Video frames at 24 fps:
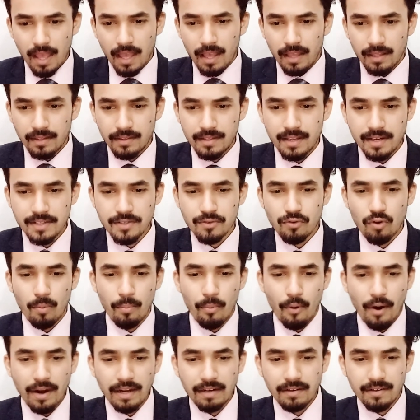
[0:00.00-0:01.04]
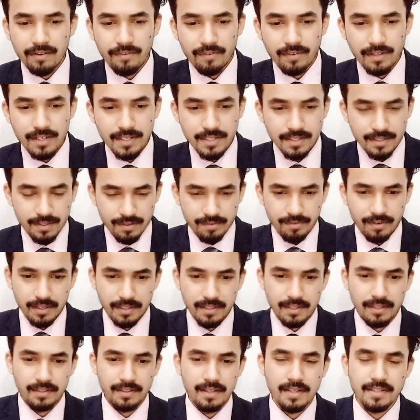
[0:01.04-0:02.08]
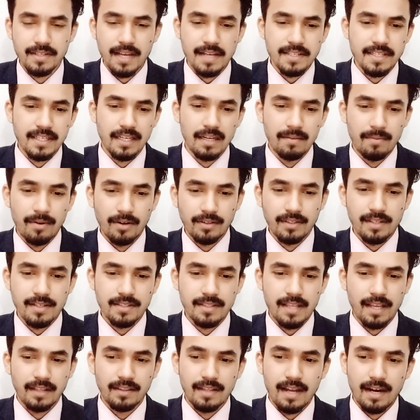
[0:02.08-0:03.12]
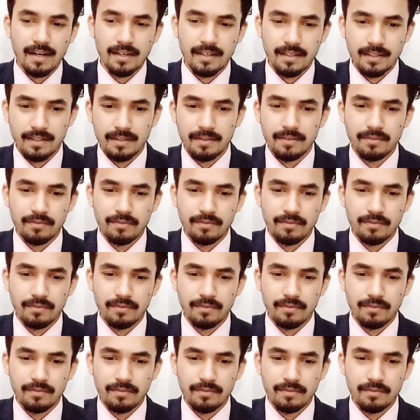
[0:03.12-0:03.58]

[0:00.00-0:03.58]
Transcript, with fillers: There is no point just uh, discussing about this thing that uh,